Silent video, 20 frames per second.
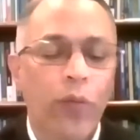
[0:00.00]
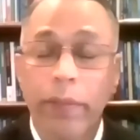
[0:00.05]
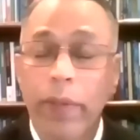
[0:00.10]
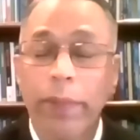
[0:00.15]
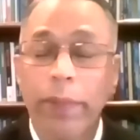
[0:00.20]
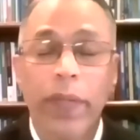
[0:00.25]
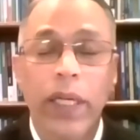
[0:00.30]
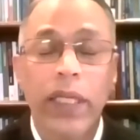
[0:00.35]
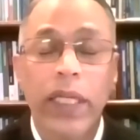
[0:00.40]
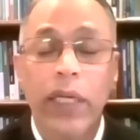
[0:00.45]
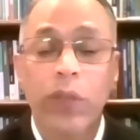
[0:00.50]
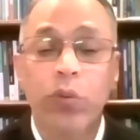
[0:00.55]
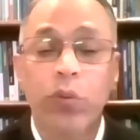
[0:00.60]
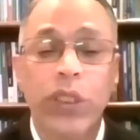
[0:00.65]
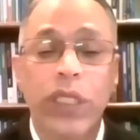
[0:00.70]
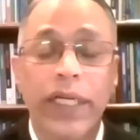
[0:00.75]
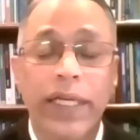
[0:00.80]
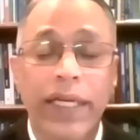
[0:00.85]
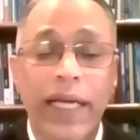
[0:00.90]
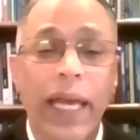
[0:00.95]
Remember, that
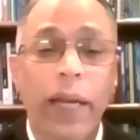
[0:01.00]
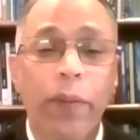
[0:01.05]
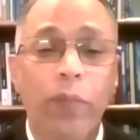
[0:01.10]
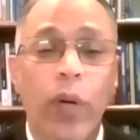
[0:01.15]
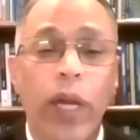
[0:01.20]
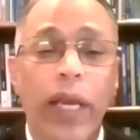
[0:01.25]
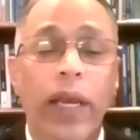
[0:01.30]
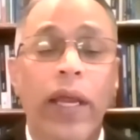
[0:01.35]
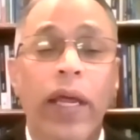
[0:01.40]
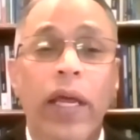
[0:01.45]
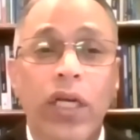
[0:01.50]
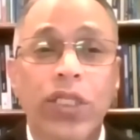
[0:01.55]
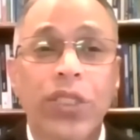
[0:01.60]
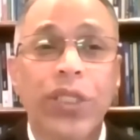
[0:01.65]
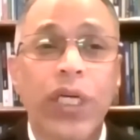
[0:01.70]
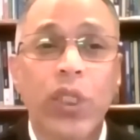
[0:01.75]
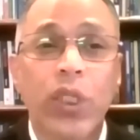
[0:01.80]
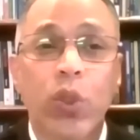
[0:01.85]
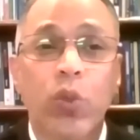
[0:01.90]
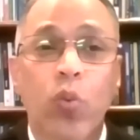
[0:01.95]
was a time when
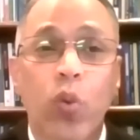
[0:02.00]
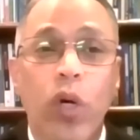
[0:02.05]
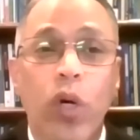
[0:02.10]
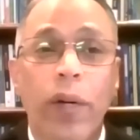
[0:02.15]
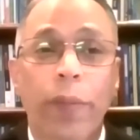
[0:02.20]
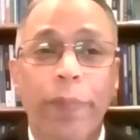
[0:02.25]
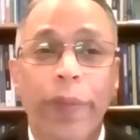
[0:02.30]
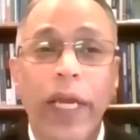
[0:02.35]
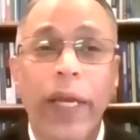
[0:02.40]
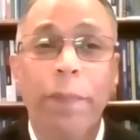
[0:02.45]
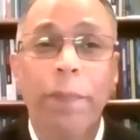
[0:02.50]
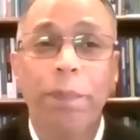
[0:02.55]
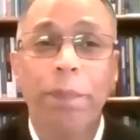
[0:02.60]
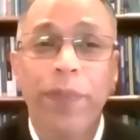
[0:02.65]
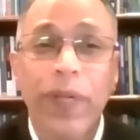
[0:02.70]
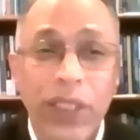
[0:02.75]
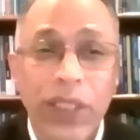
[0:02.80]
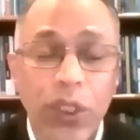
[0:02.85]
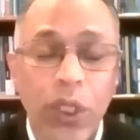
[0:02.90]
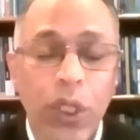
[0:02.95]
Christians were being
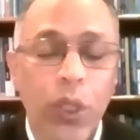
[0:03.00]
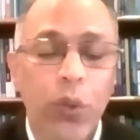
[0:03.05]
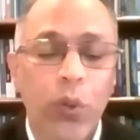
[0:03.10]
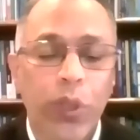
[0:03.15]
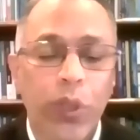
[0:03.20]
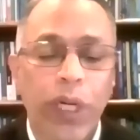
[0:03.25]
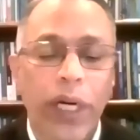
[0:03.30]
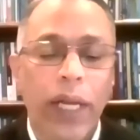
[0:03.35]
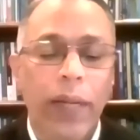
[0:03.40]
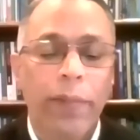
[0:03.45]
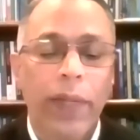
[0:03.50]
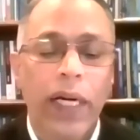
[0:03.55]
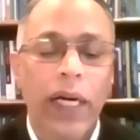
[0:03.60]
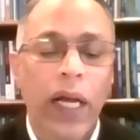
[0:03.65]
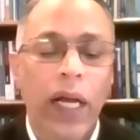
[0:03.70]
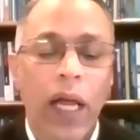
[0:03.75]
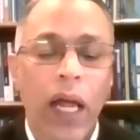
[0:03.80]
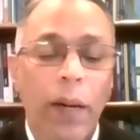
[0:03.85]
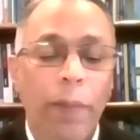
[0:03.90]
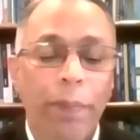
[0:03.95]
persecuted
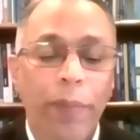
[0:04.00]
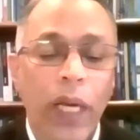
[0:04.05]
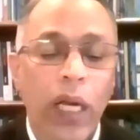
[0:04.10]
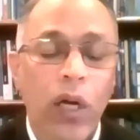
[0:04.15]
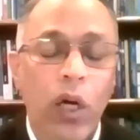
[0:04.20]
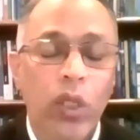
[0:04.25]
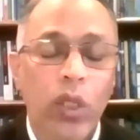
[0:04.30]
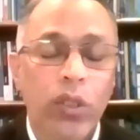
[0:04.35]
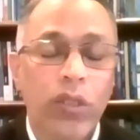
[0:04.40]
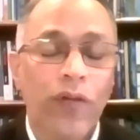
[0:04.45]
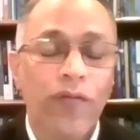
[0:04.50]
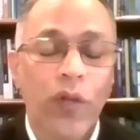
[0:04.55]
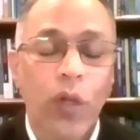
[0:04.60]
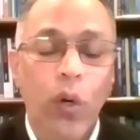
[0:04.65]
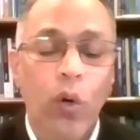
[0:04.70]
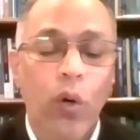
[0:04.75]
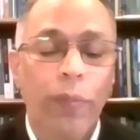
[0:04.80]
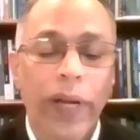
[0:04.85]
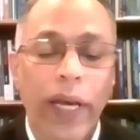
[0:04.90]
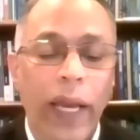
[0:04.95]
among uh, because of the
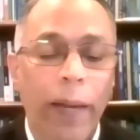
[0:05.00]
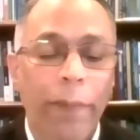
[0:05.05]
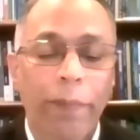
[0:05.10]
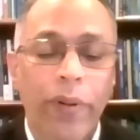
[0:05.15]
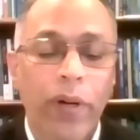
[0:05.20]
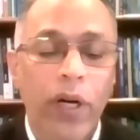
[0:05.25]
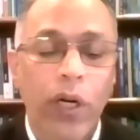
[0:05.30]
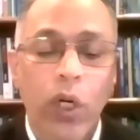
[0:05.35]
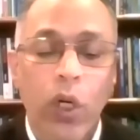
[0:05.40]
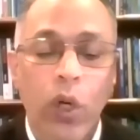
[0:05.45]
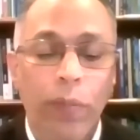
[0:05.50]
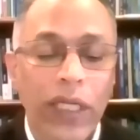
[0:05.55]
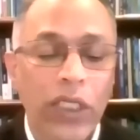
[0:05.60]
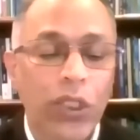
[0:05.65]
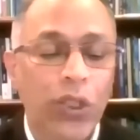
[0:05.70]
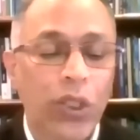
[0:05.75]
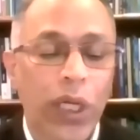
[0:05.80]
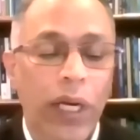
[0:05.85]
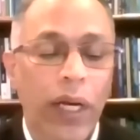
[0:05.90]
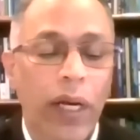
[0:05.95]
Roman Emperor
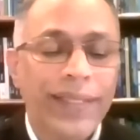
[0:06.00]
Domitian.